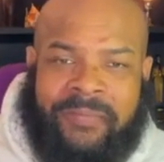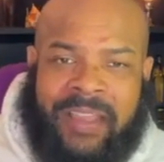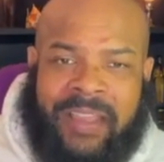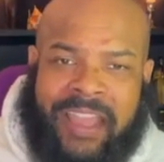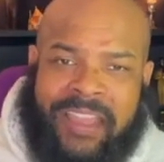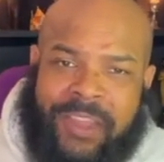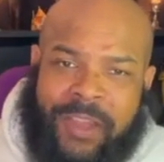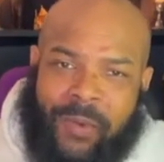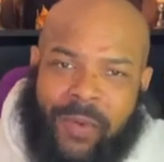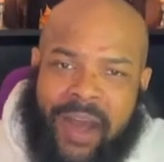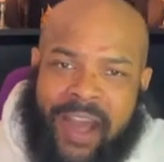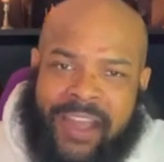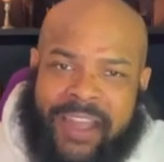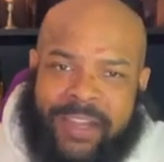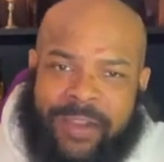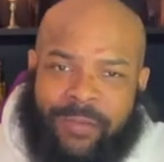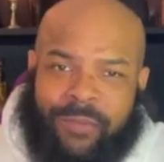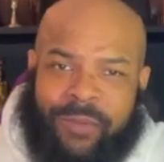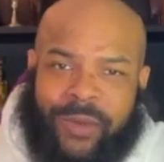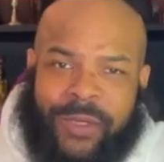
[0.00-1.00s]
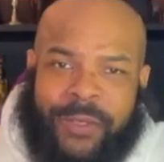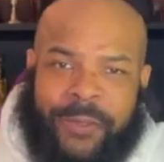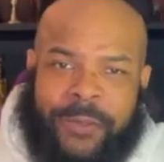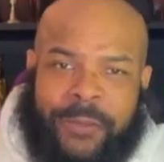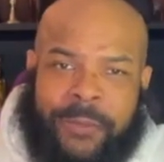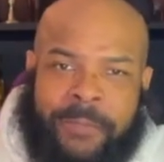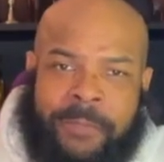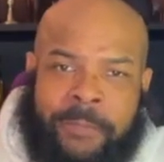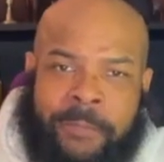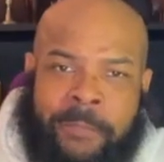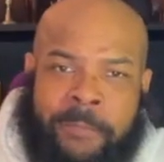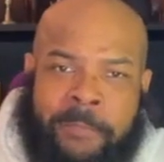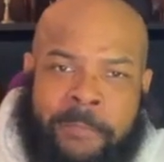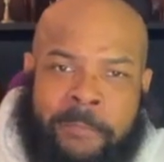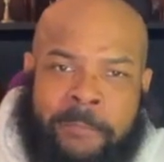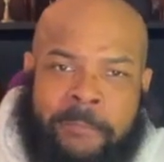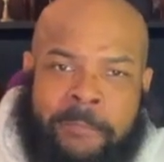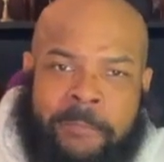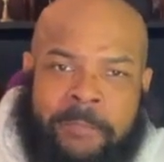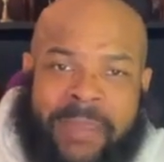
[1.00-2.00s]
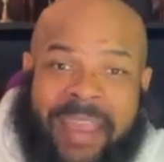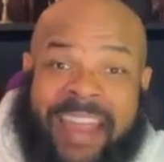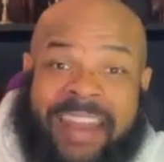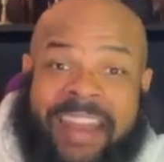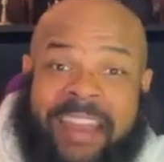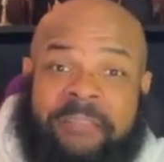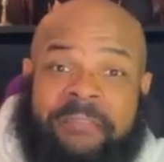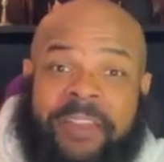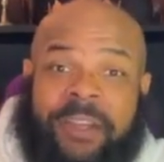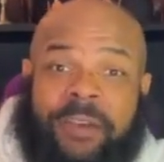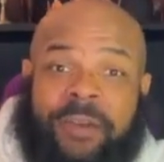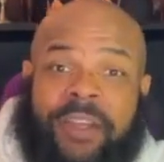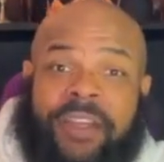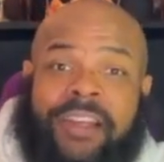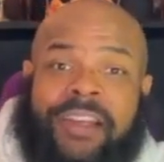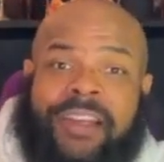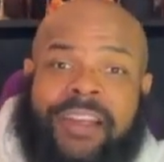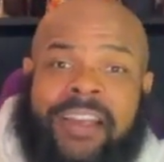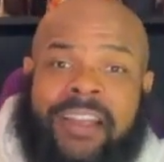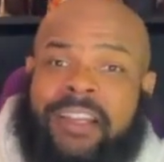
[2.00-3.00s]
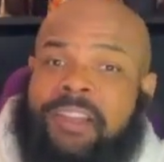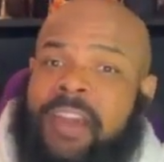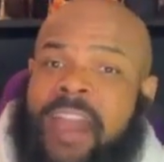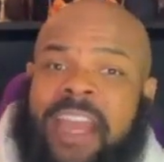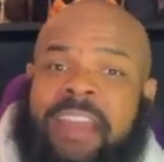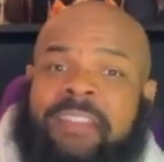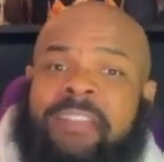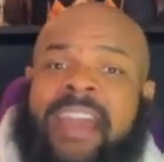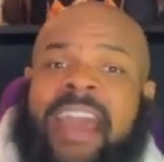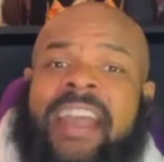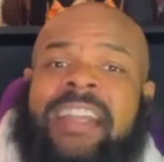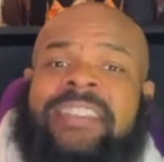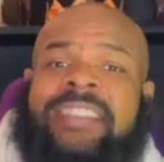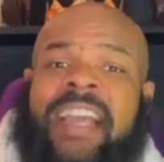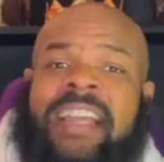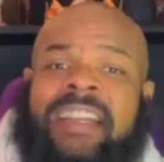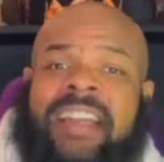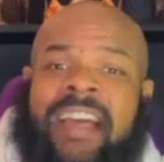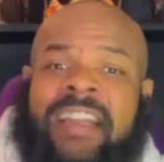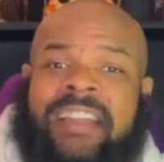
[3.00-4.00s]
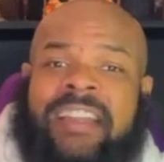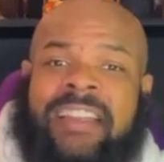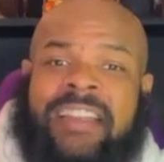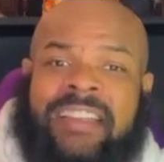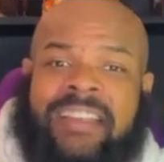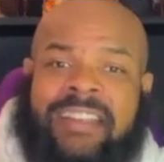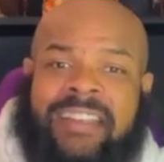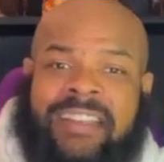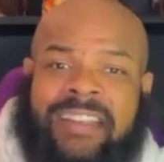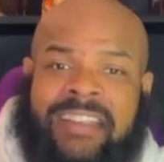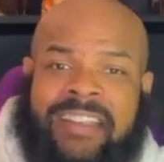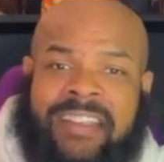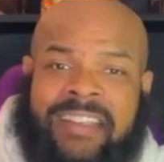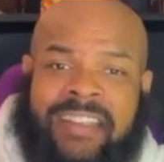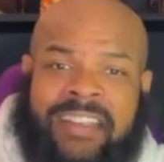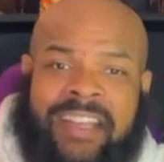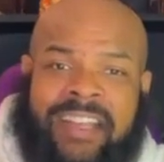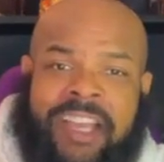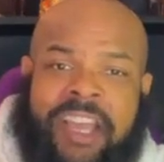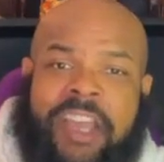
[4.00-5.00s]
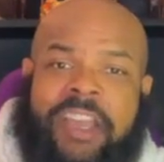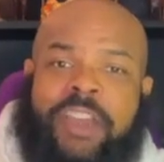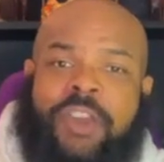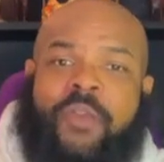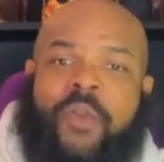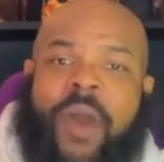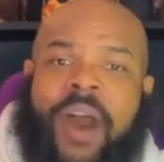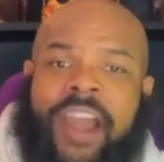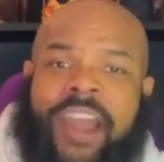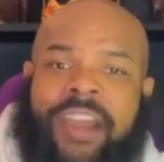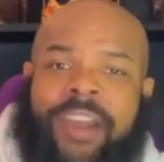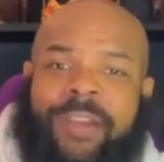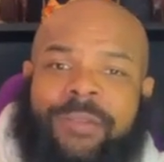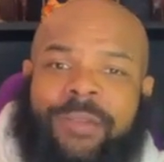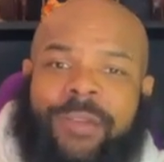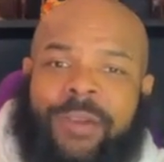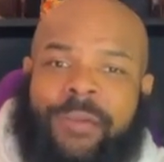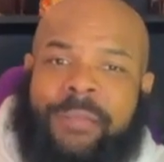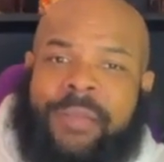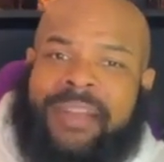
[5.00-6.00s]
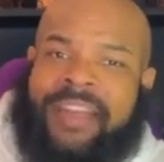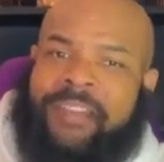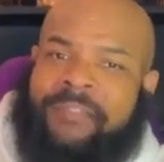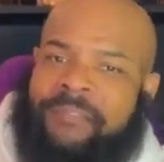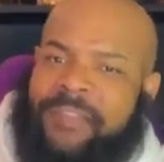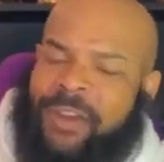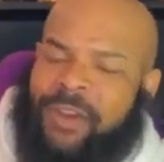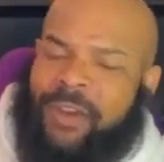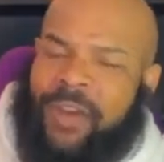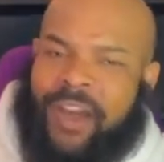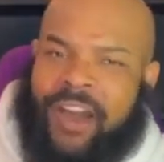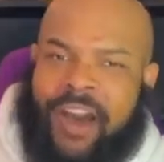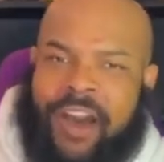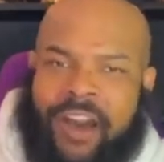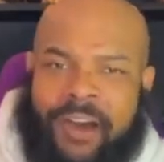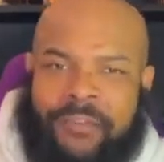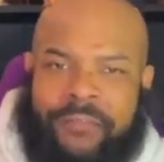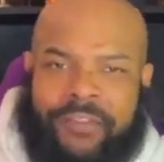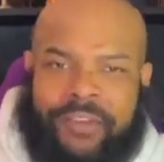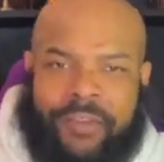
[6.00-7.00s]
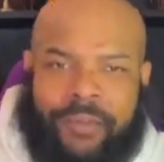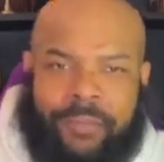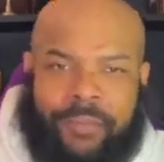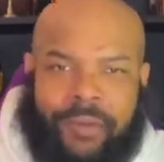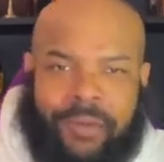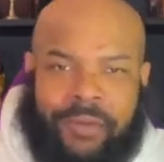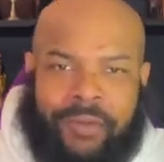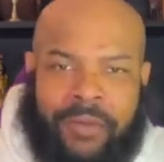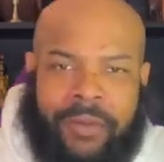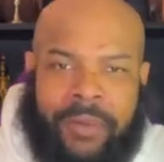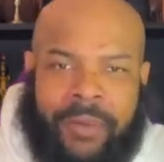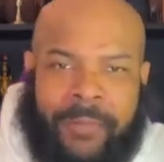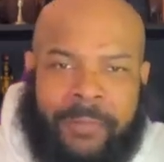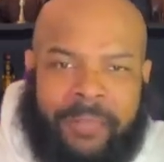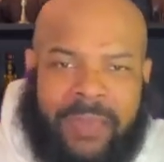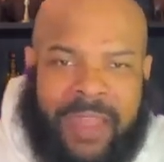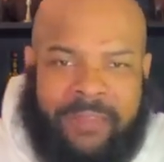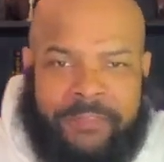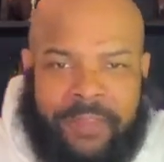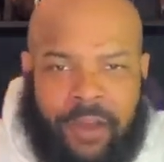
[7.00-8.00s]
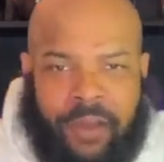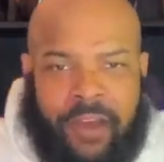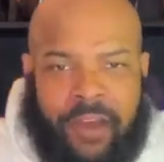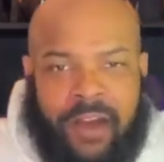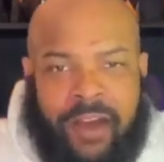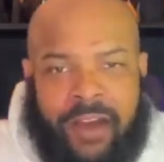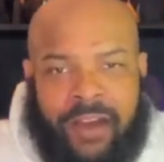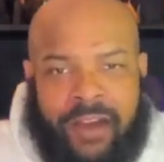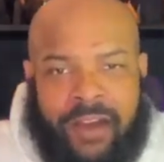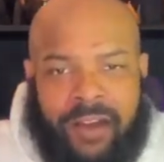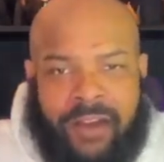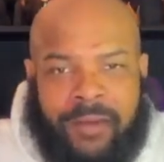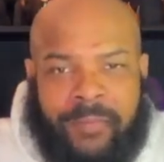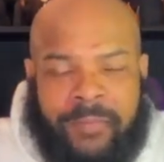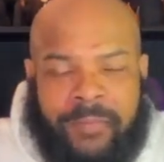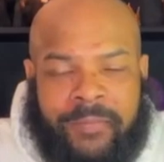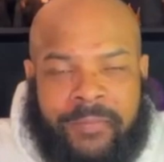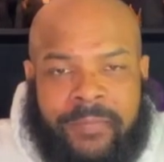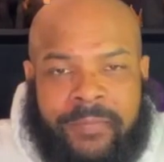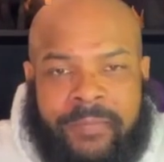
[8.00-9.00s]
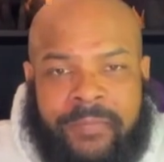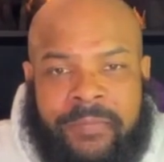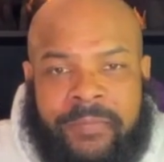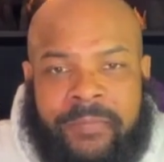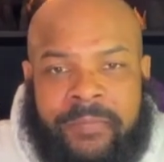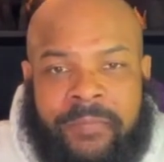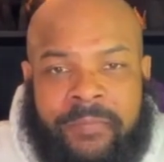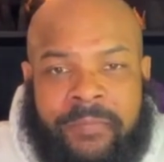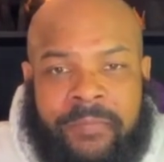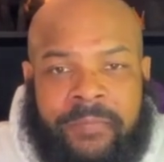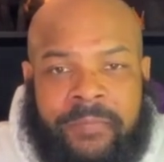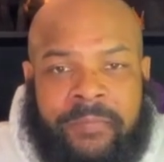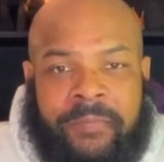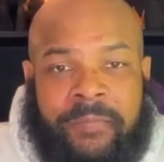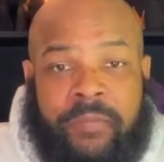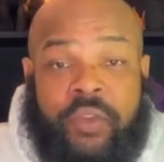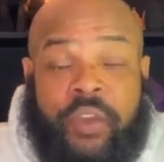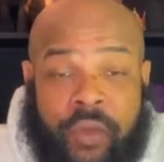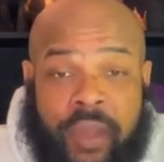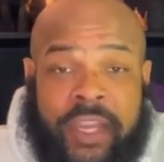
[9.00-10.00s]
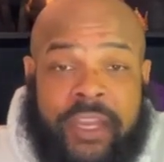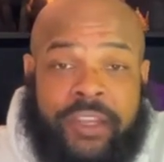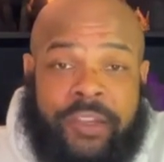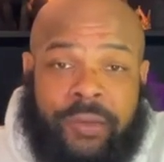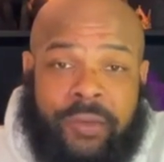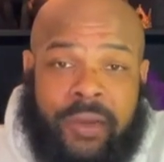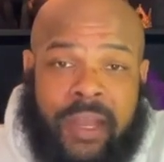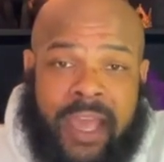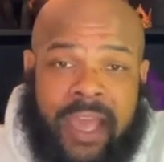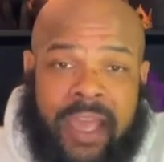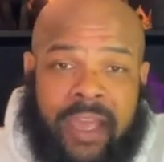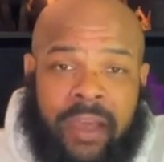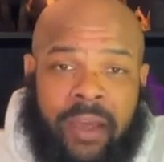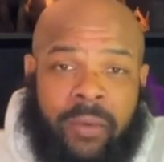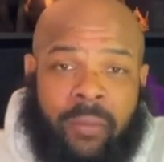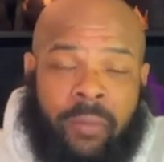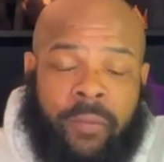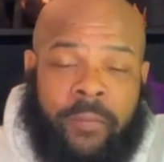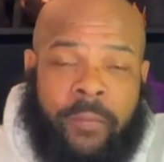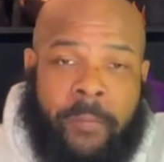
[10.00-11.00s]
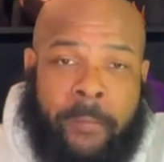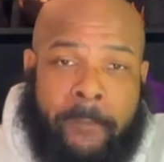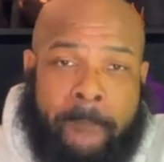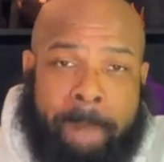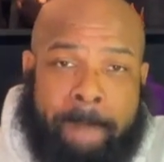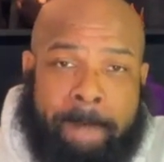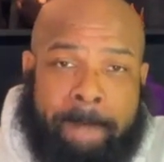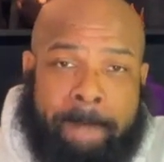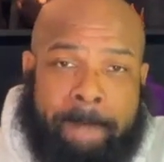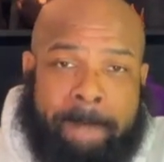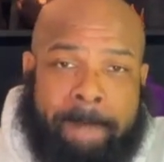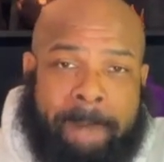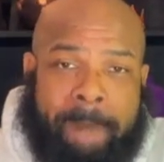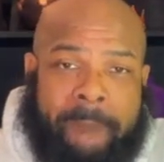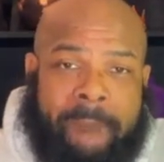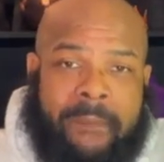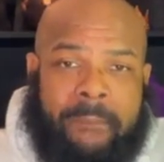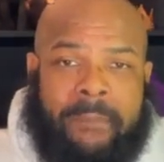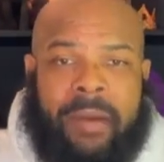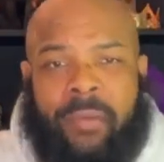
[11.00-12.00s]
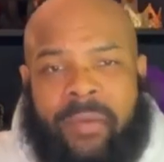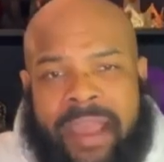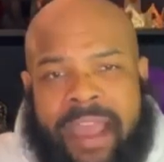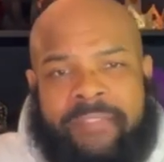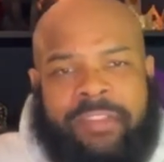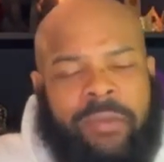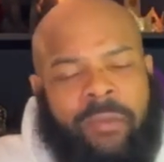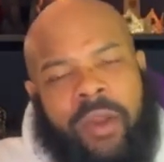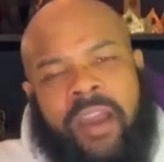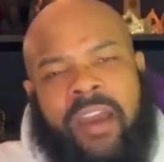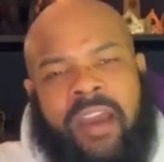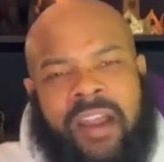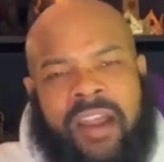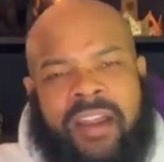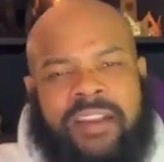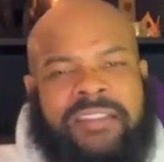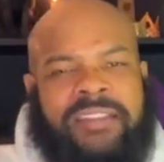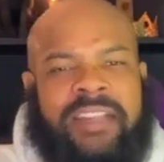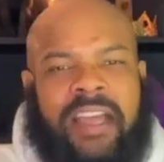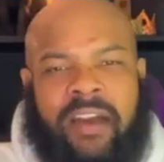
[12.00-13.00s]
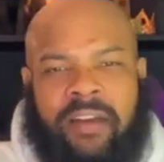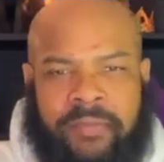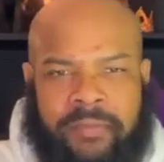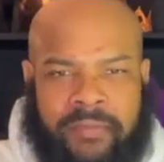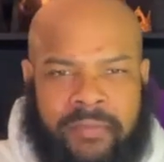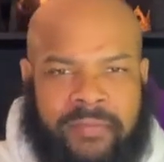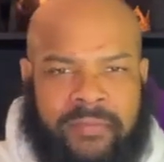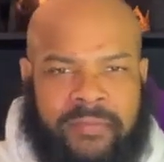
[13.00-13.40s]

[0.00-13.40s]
And you walk in the room and they feel good. You ain't even got to say nothing. You walk in the room and they feel comfortable. They feel calm. You can do that. But we have to work on ourselves.